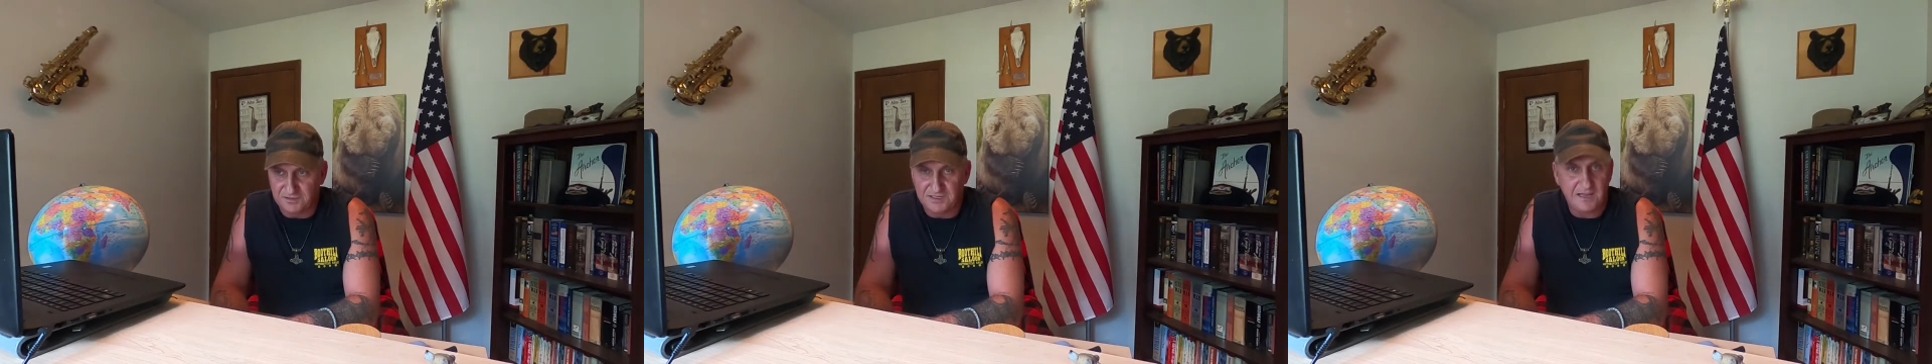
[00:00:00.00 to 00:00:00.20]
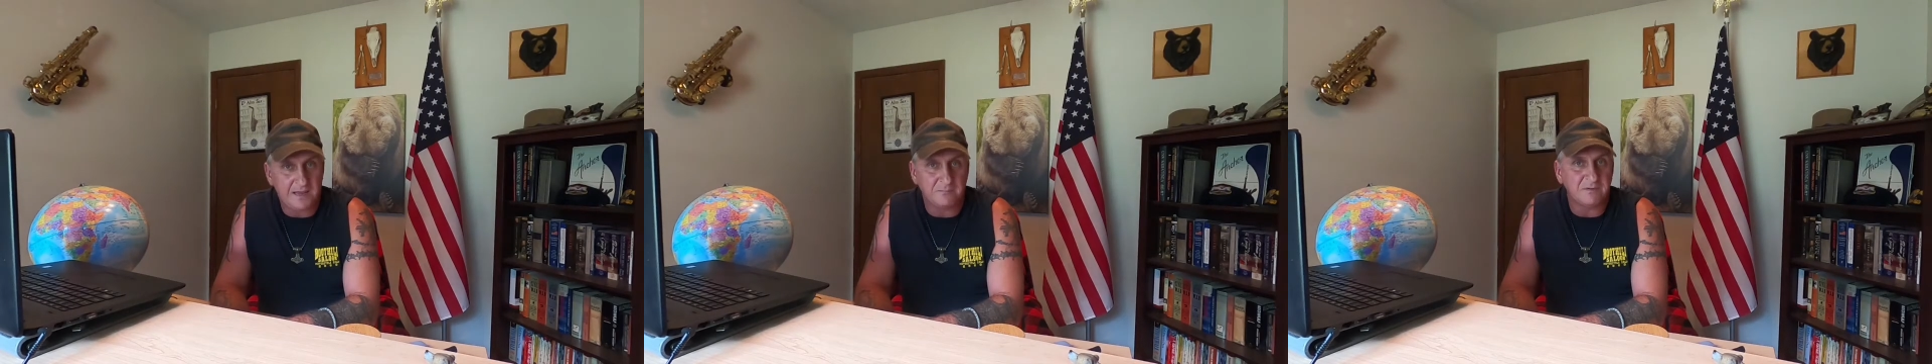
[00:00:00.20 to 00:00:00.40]

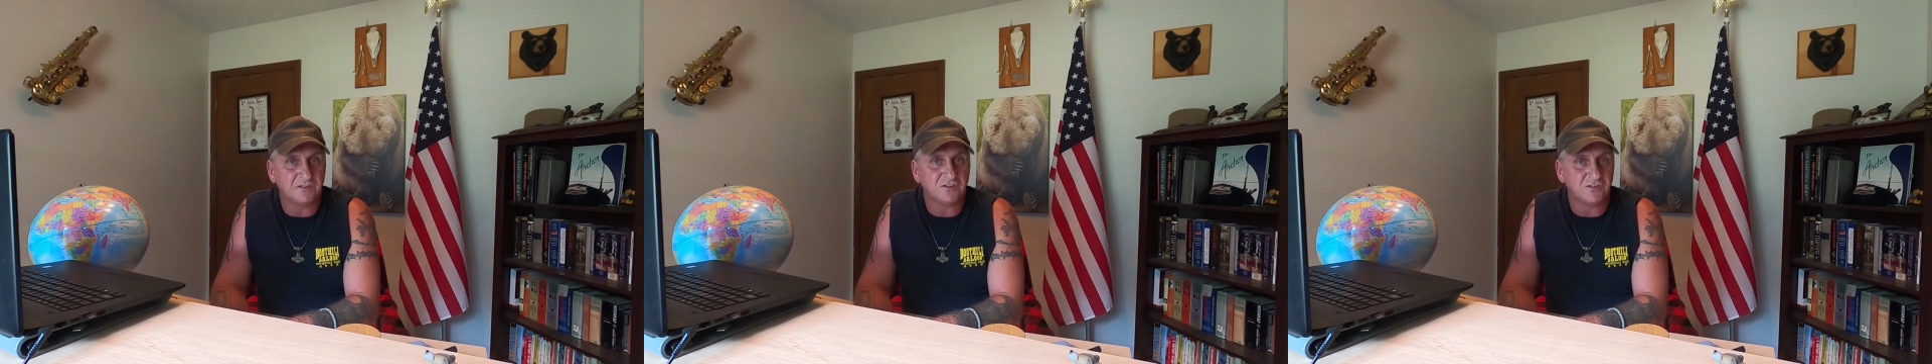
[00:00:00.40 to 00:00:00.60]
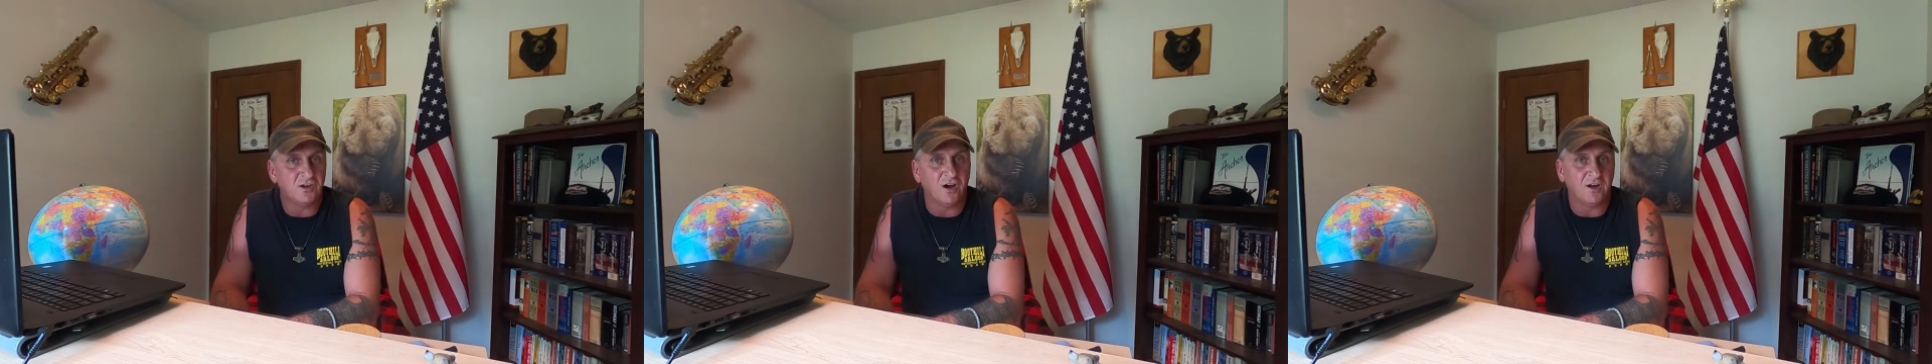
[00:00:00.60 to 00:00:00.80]

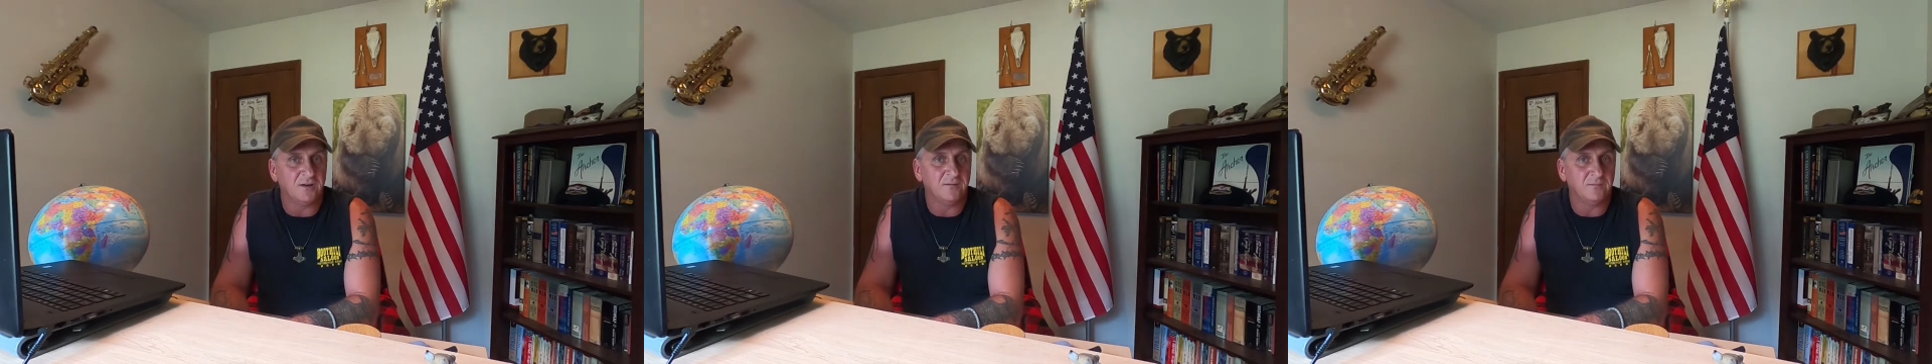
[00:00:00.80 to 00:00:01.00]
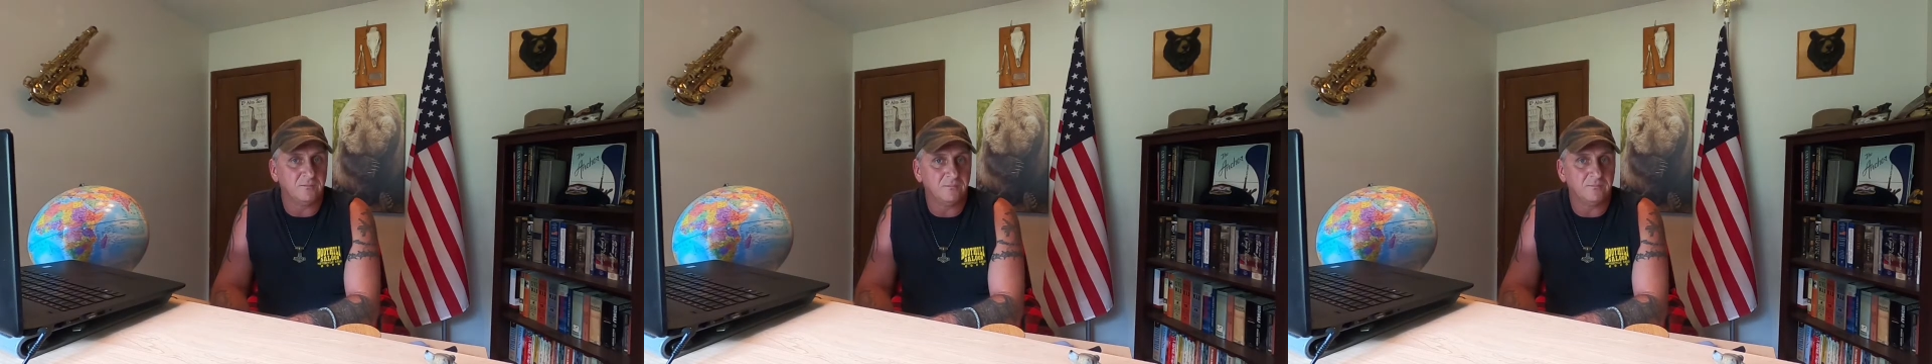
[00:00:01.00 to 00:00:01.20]
damage
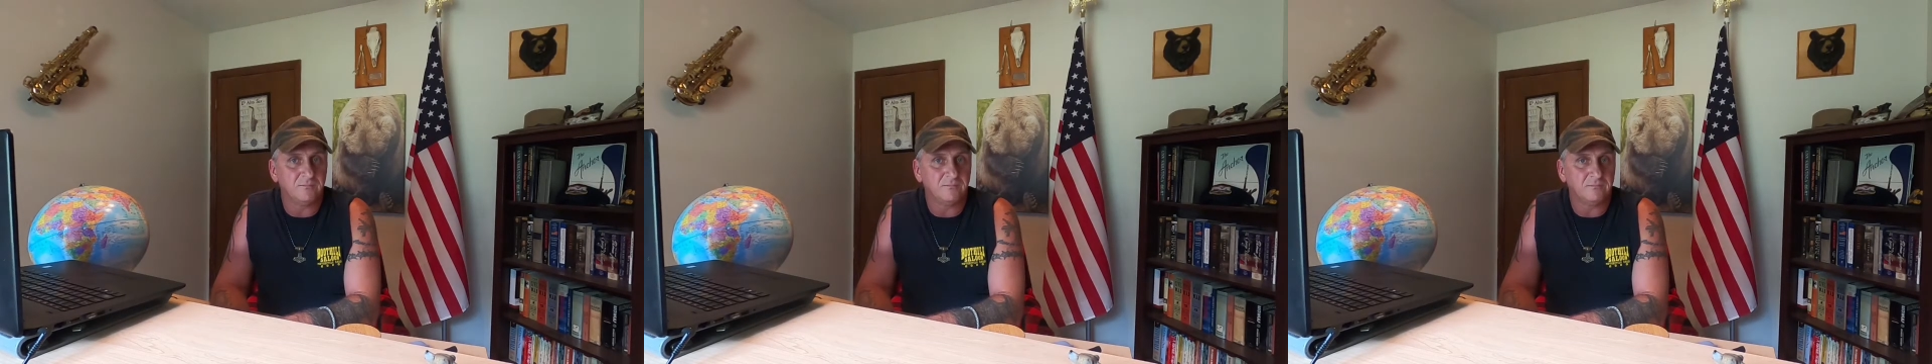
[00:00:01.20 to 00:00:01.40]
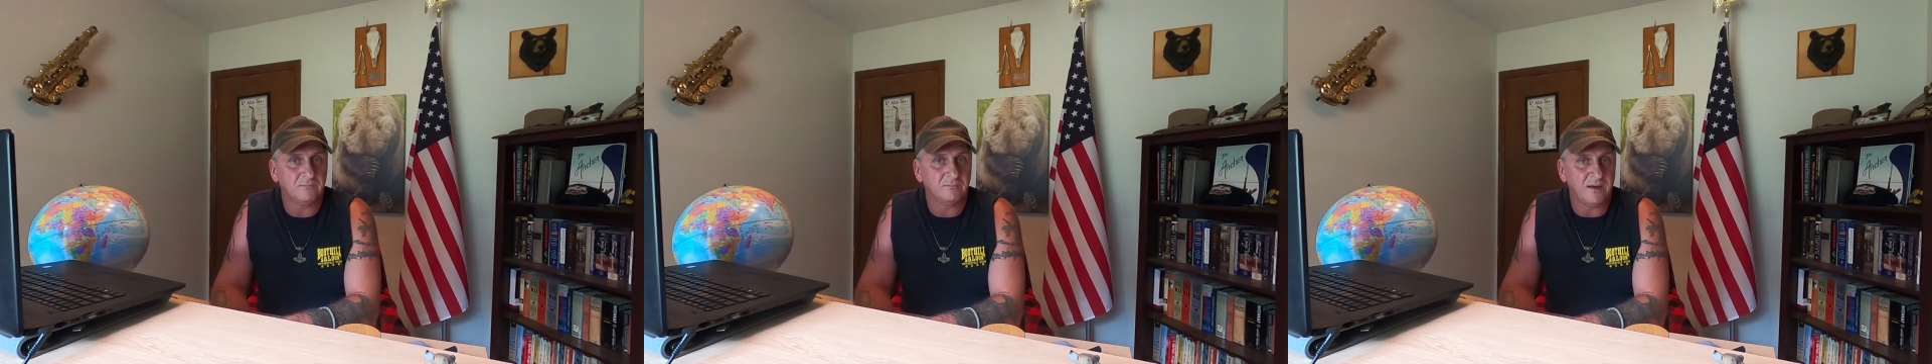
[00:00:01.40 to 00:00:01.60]
done.
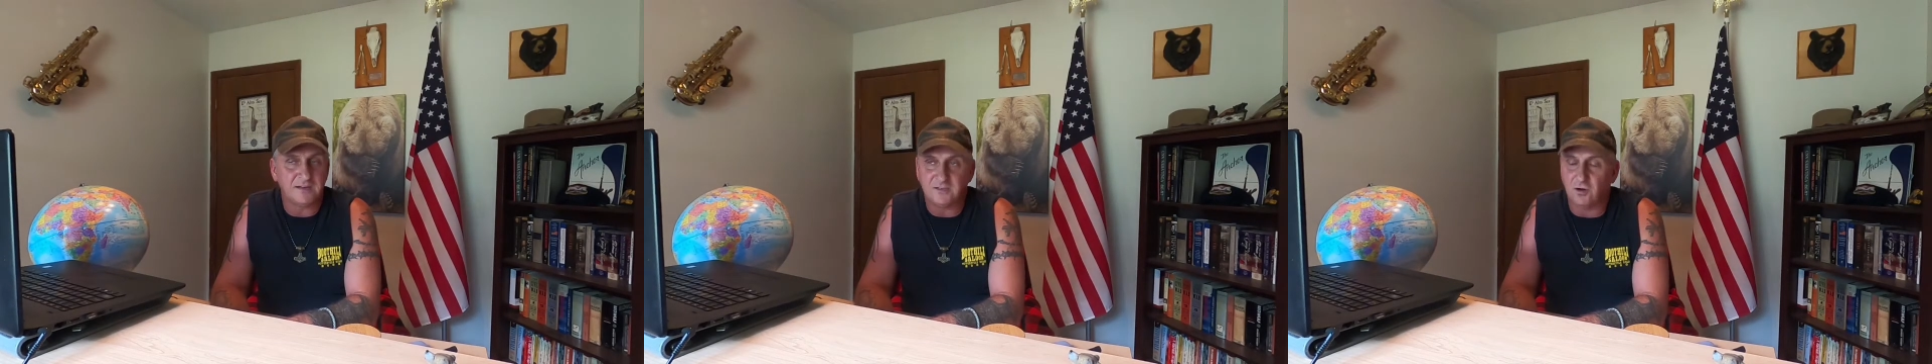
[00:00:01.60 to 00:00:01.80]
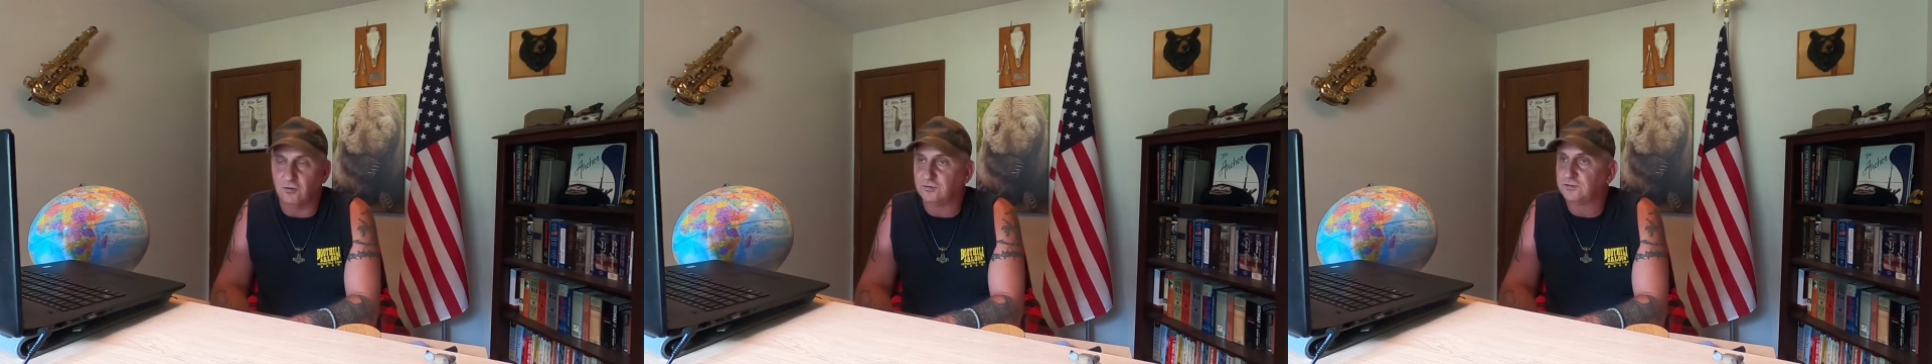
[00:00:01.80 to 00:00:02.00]

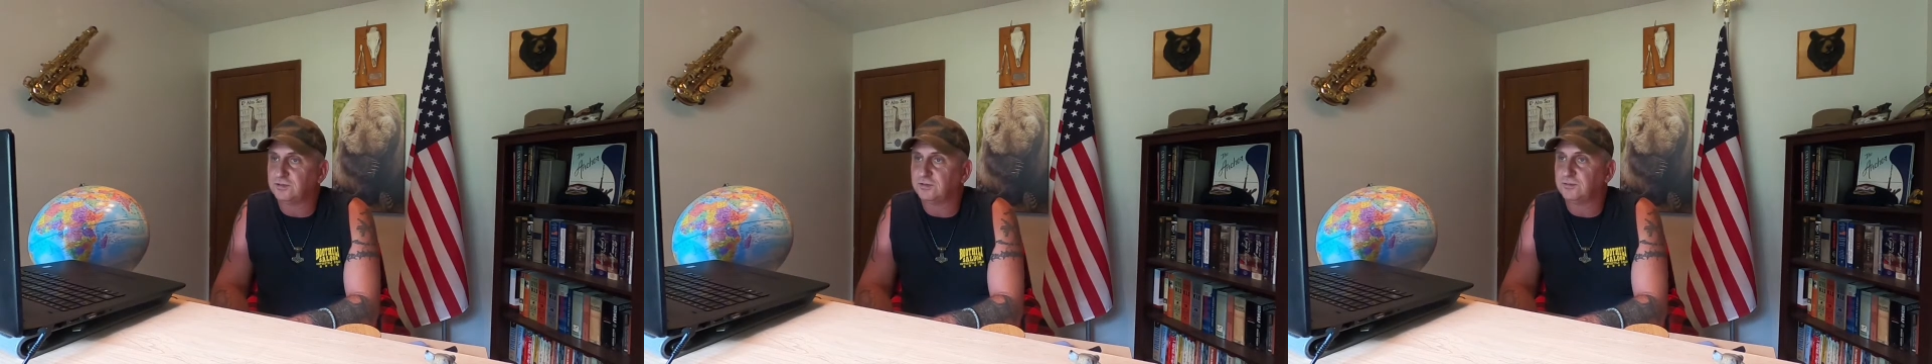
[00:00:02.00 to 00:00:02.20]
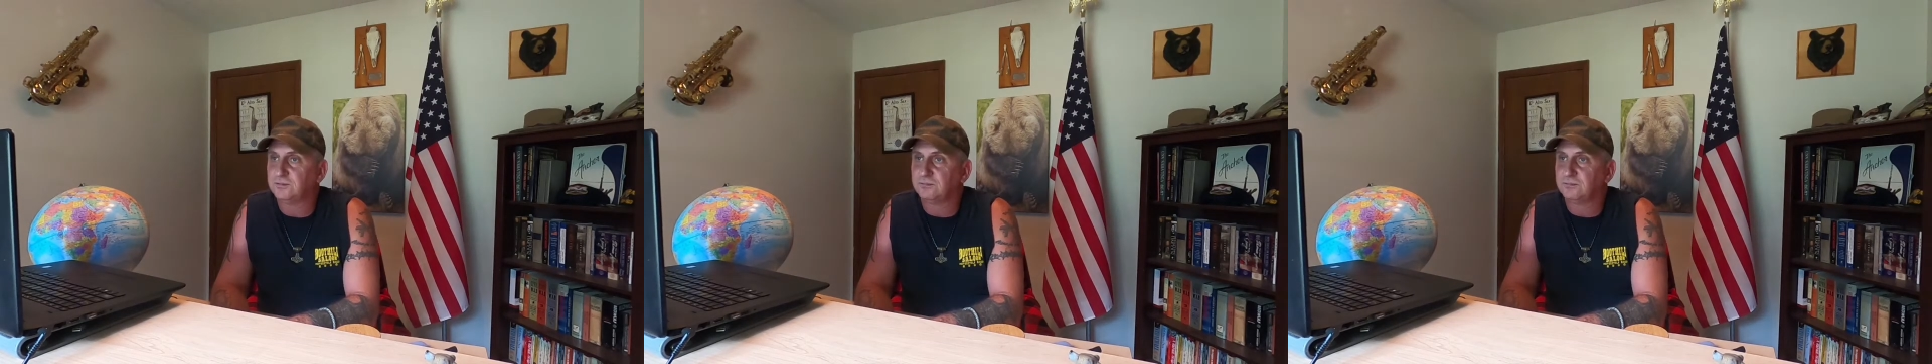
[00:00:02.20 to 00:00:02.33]
I don't.